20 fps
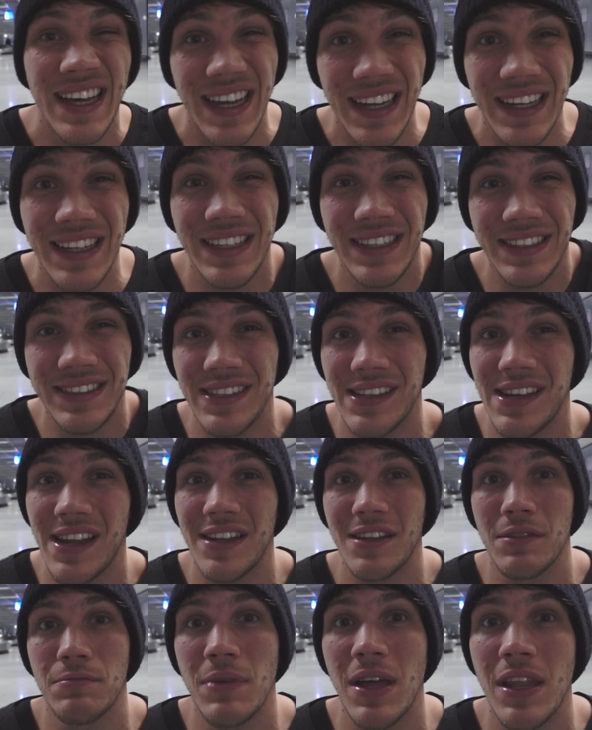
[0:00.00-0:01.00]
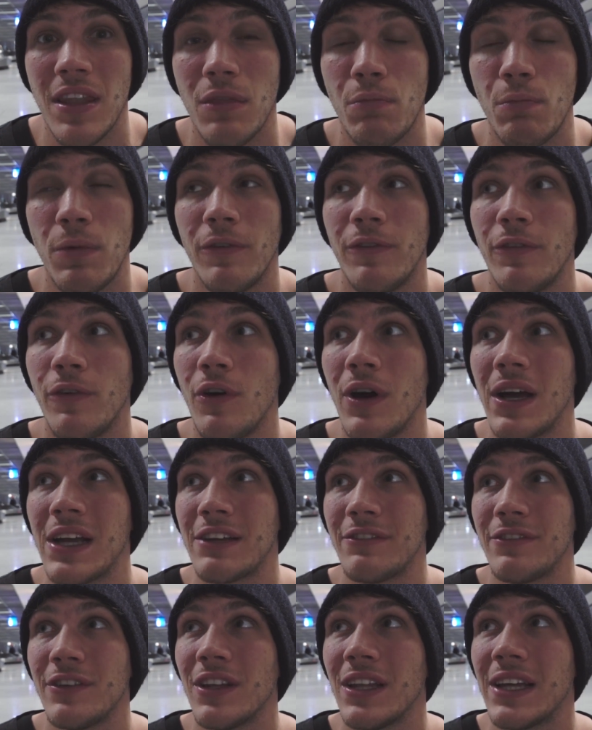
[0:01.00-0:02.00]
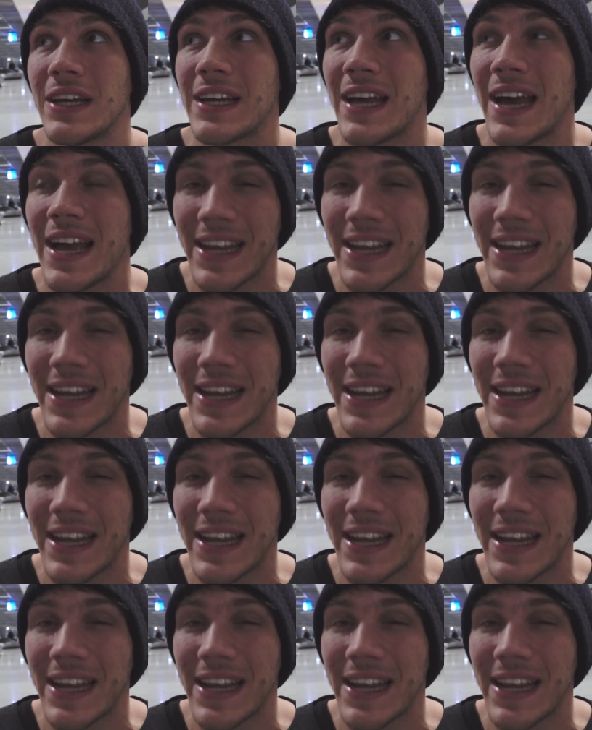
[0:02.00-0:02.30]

at least another month before I feel like